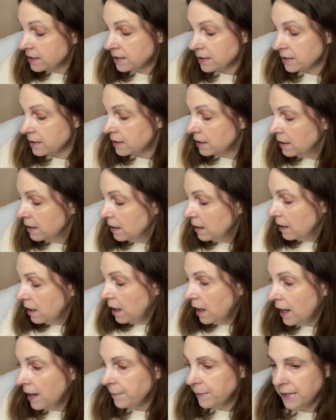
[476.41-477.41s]
And
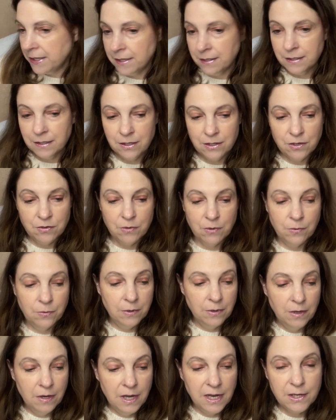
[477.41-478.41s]
I mean, you know,
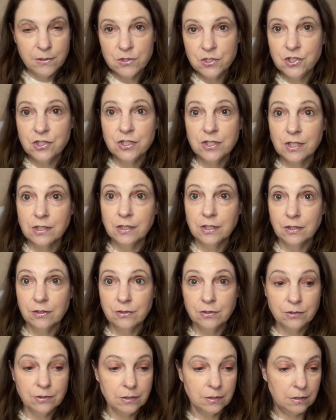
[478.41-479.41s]
I was just a little
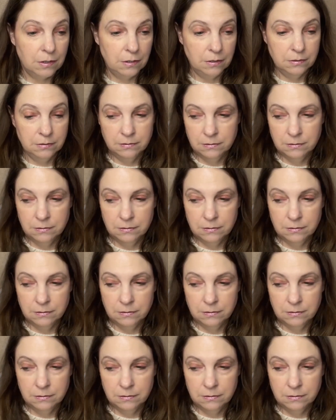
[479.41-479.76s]
girl